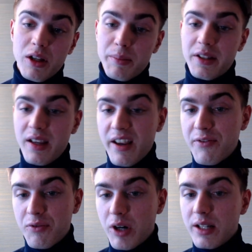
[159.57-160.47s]
But
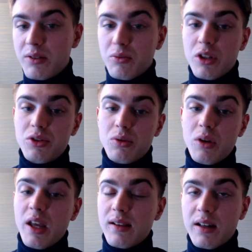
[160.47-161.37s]
if white wants to
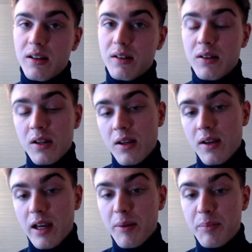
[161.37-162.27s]
get like a
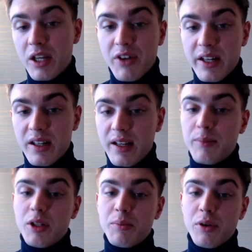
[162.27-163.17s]
big fighting game,
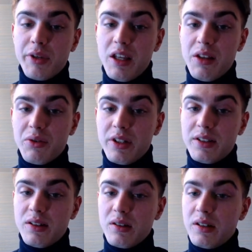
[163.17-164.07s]
then probably
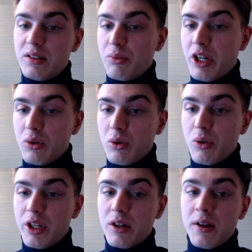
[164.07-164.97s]
e3 is the way to go
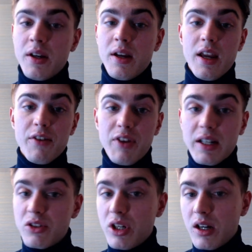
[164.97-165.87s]
here. In
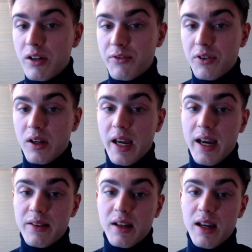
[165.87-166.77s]
fact, Chigaev
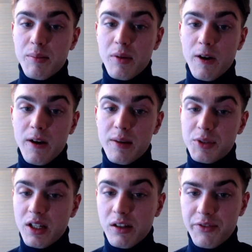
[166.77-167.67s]
had the game
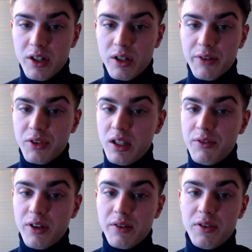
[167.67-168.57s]
himself here after
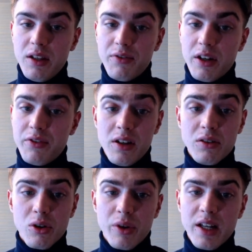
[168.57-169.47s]
e5, d5. He didn't
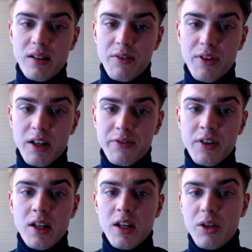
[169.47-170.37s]
go knight a5.
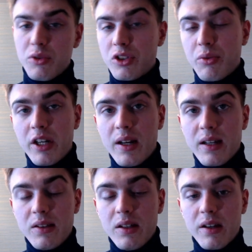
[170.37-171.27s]
It was
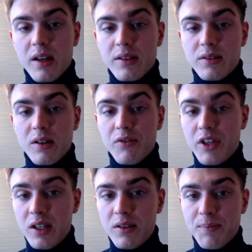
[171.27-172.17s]
2019 against
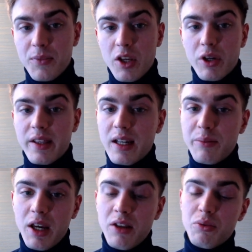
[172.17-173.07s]
Vidit. He went knight
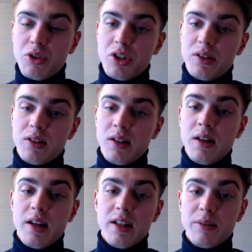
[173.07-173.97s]
b8, which is
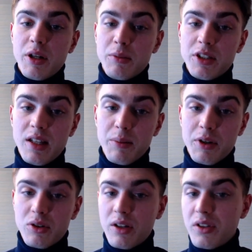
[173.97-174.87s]
a big mistake
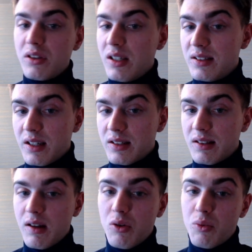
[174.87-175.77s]
because after d6
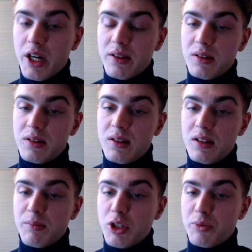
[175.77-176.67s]
now white is
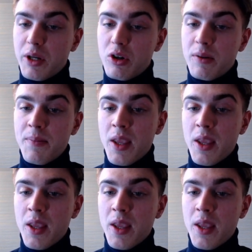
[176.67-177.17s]
much better.